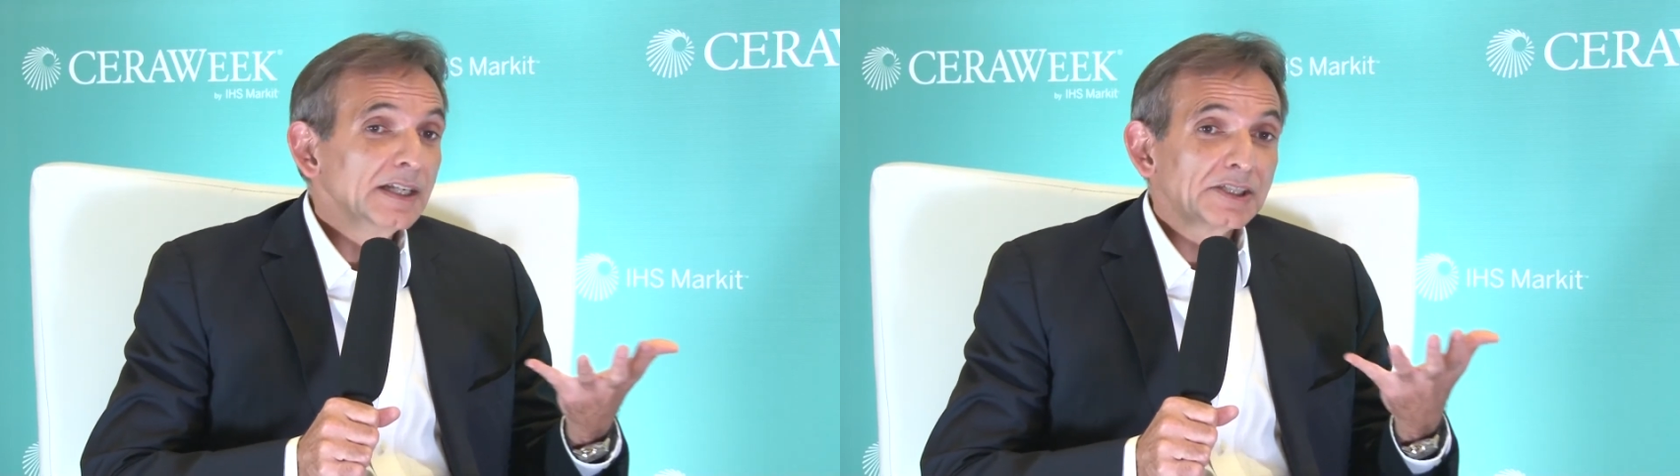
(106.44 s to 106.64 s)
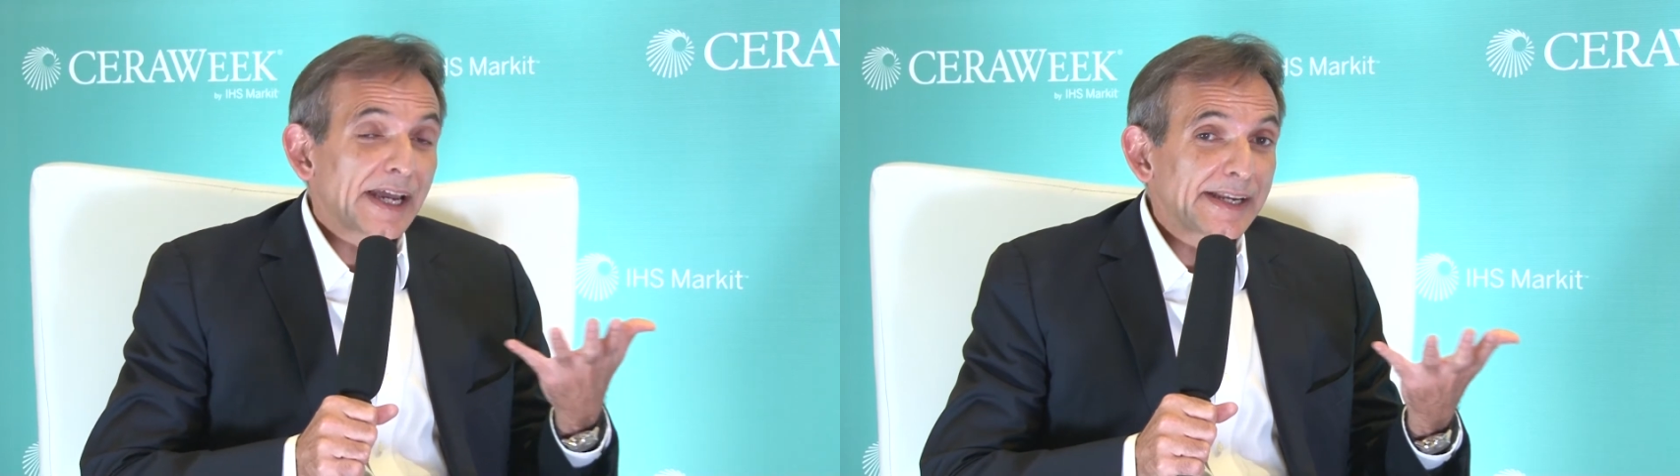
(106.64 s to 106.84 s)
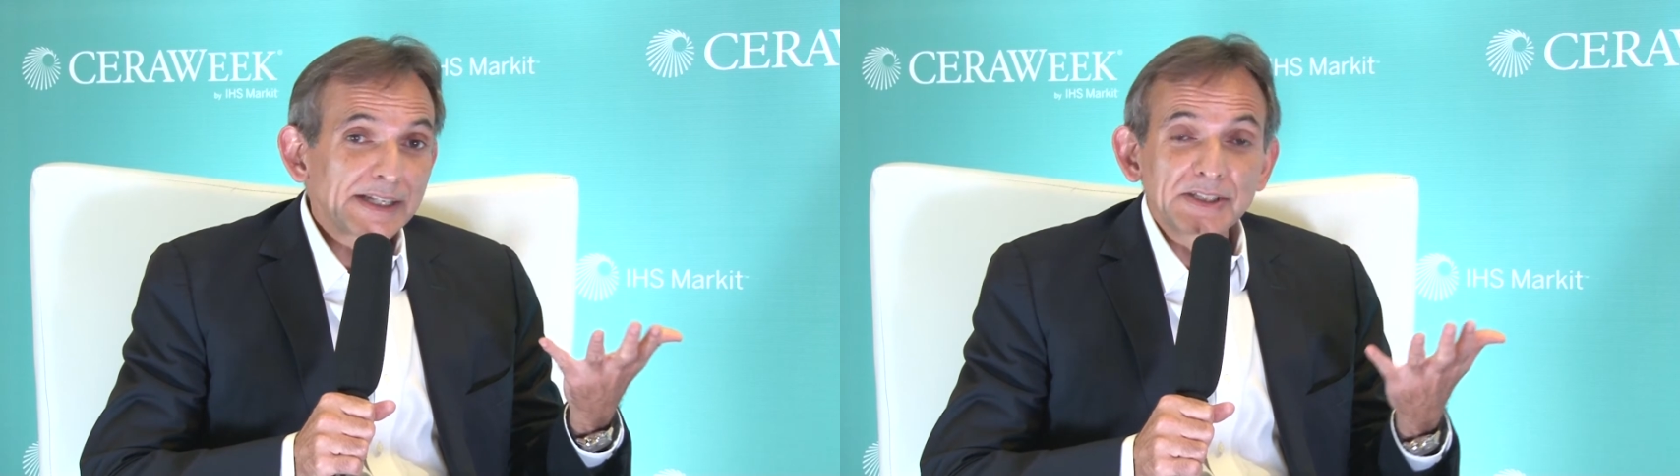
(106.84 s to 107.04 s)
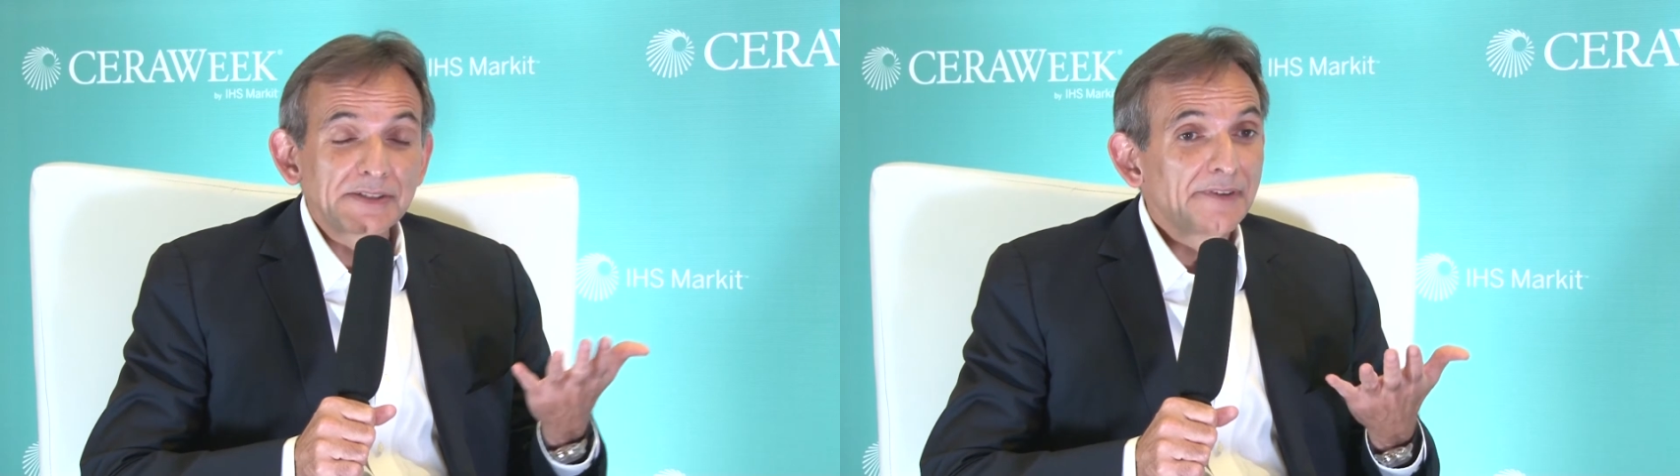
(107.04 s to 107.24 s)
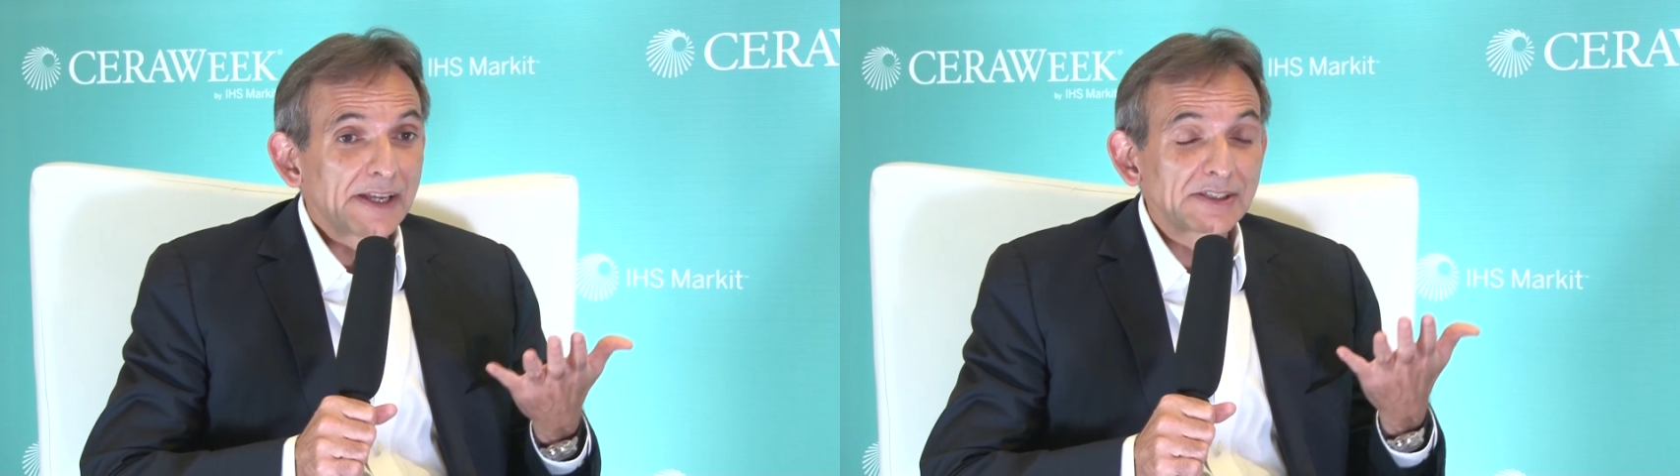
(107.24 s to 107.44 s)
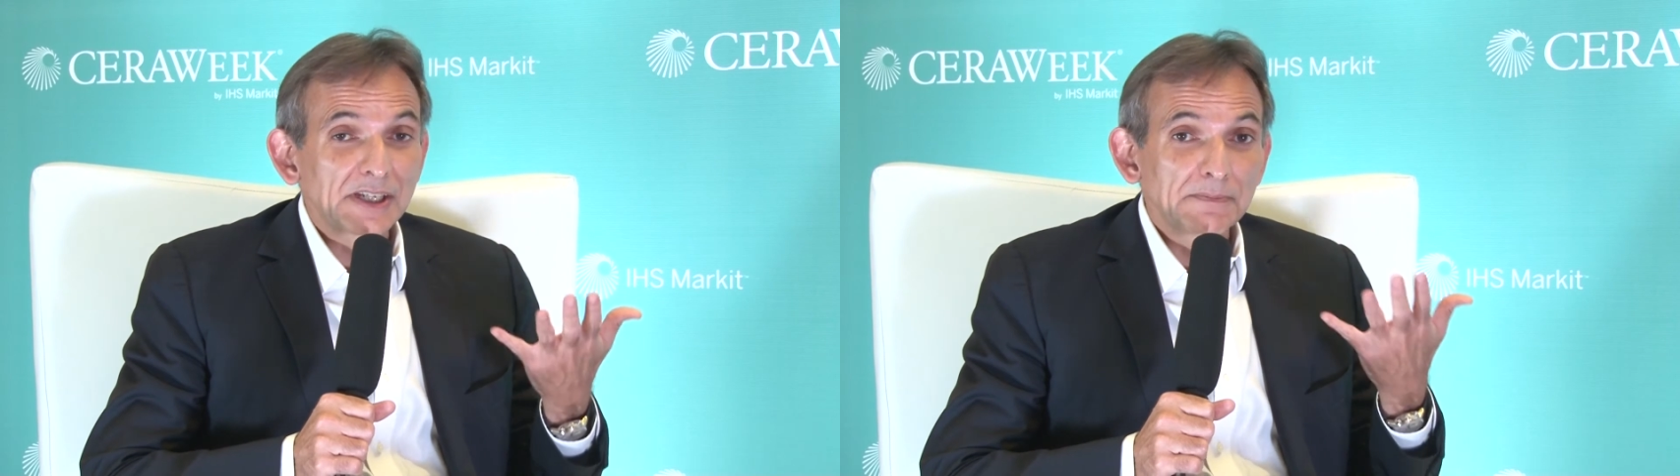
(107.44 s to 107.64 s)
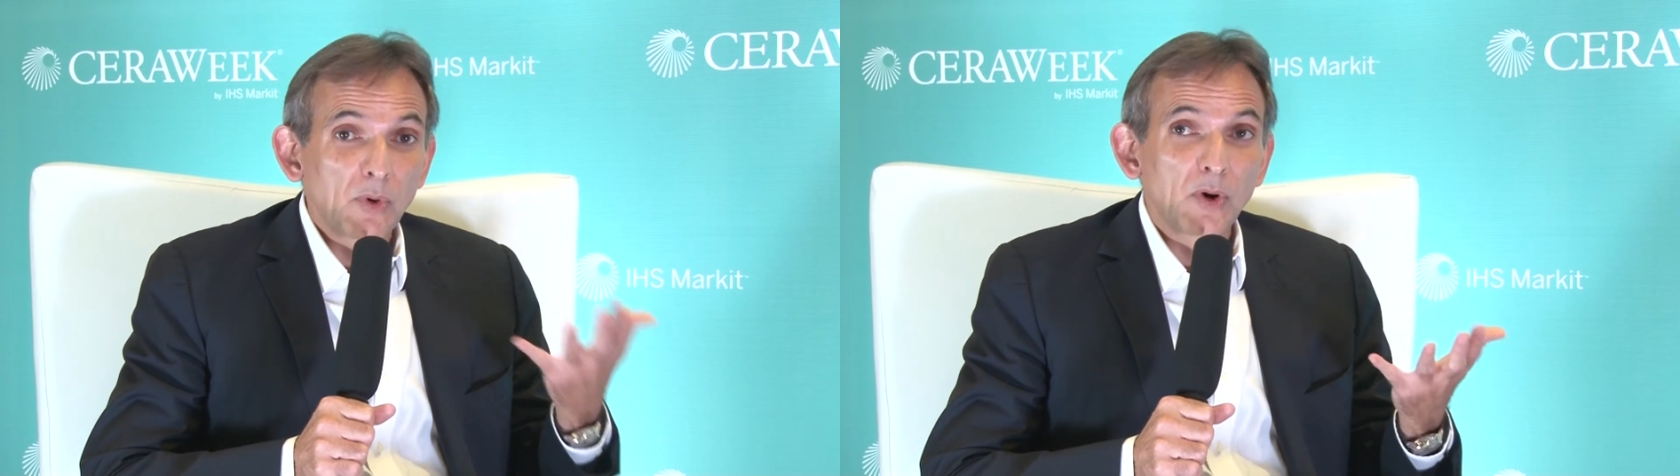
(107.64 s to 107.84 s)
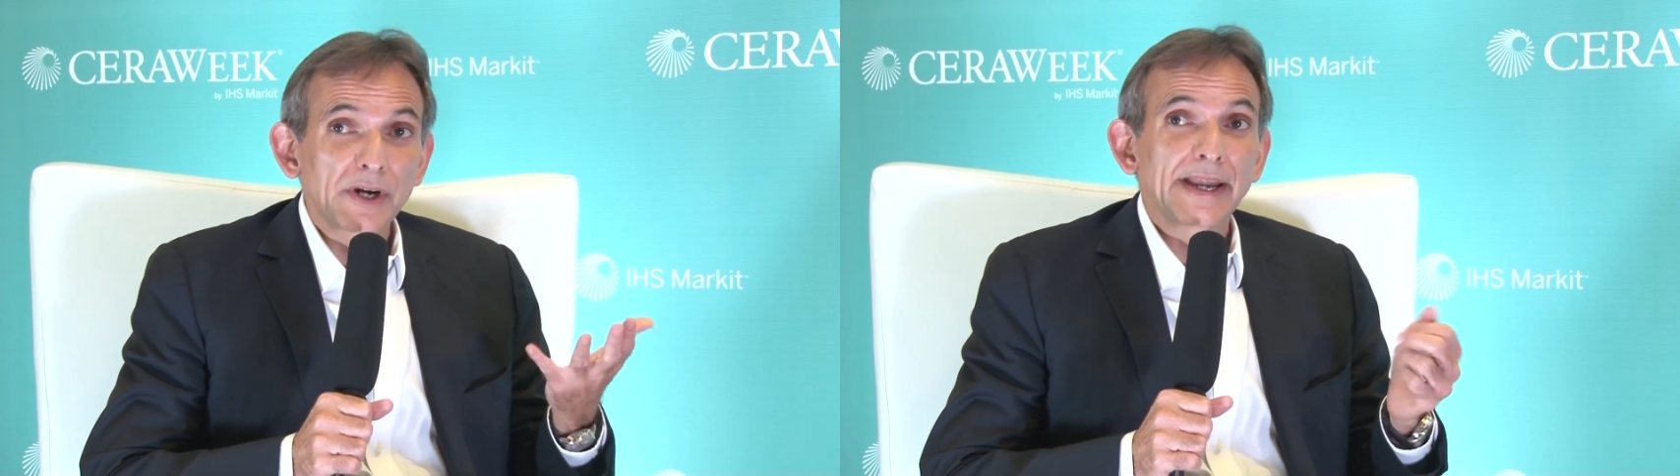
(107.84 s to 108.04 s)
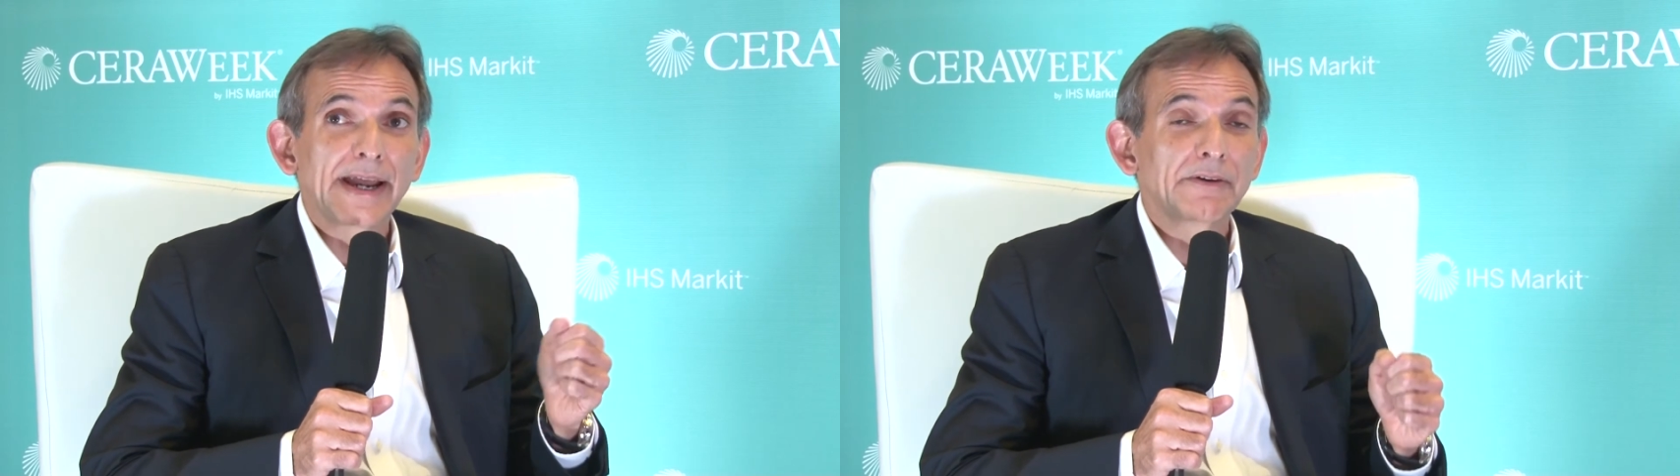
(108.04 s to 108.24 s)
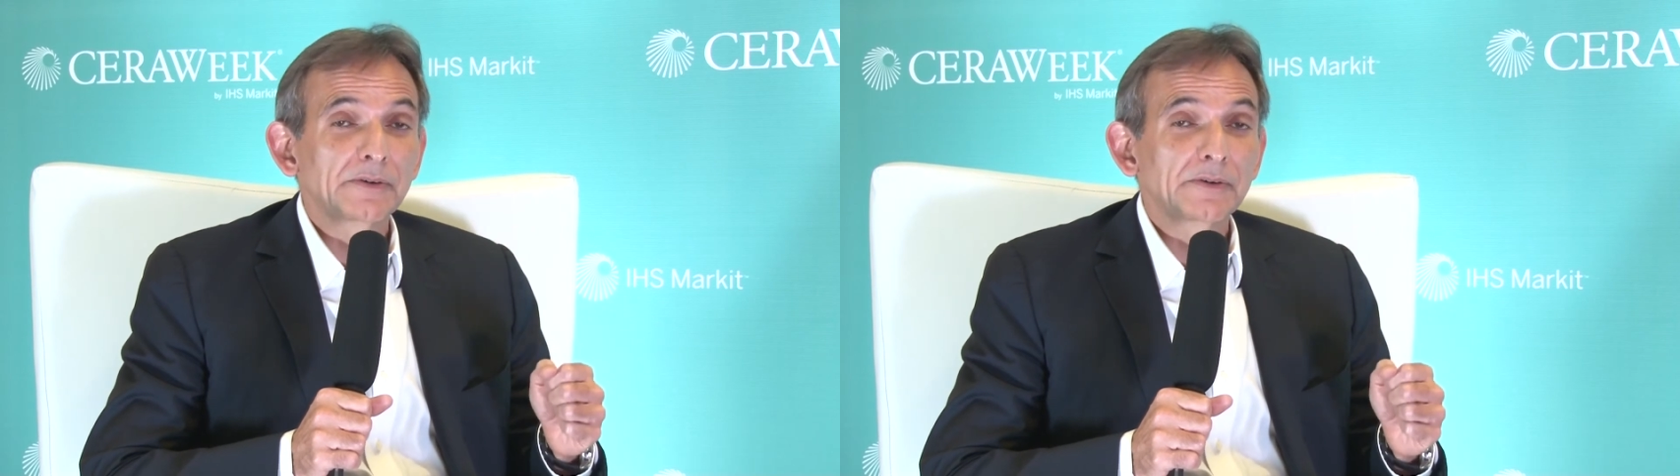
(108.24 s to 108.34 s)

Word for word: China is investing more now